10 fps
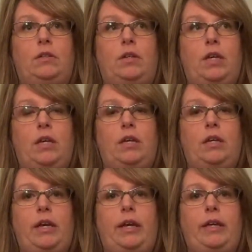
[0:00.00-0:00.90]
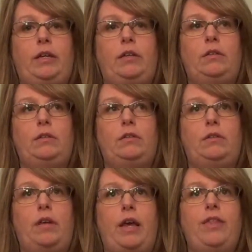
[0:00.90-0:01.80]

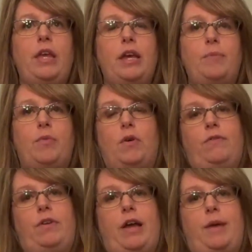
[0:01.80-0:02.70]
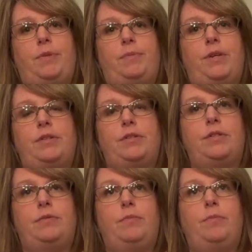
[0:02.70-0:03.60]
I think I'm more of an
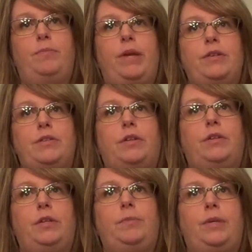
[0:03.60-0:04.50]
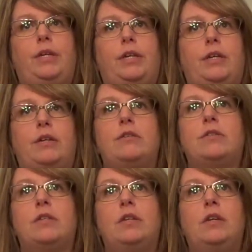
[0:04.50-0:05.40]
optimist, basically because